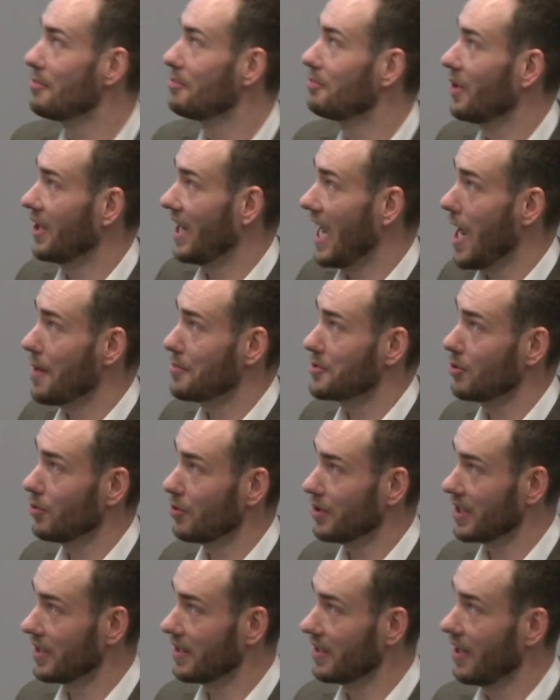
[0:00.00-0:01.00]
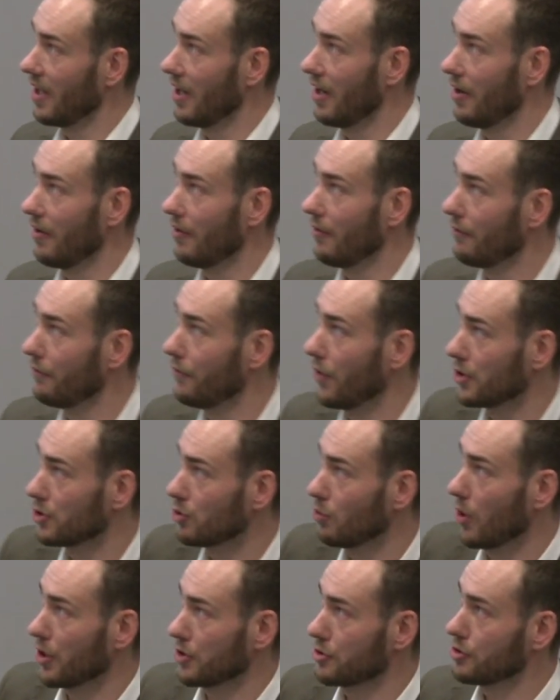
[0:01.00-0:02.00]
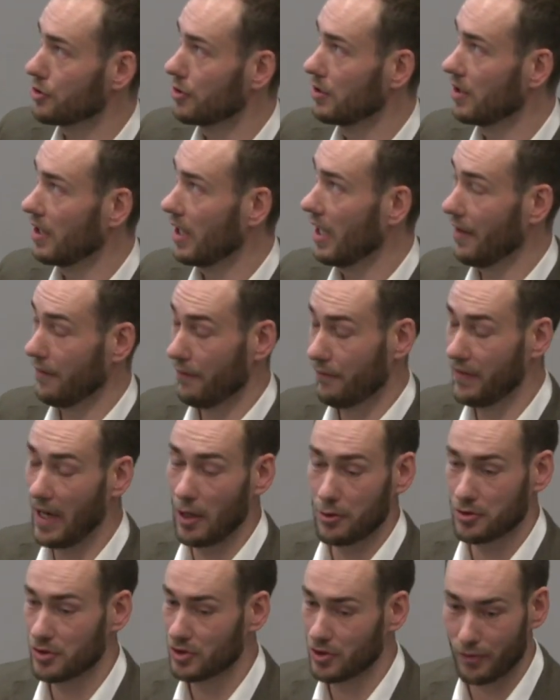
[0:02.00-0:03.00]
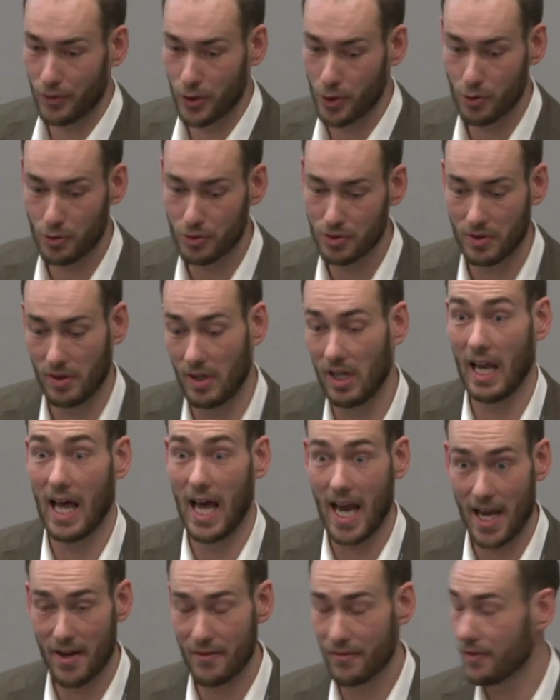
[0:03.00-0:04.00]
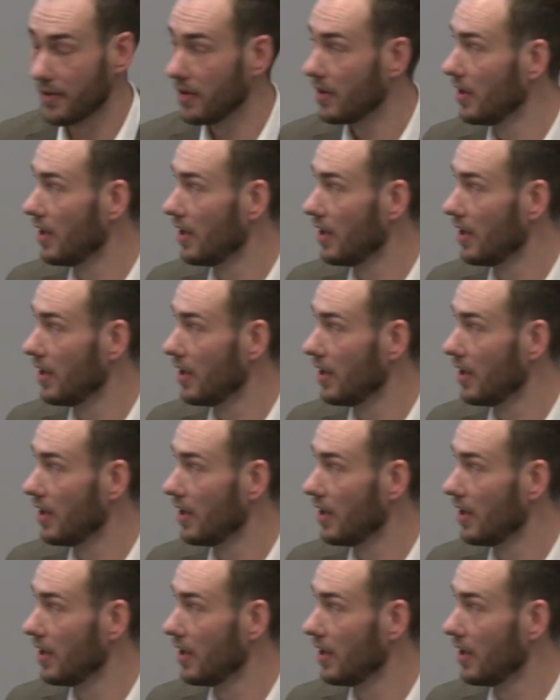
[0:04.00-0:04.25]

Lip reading: but absolutely fun to watch. Had thousands of views live.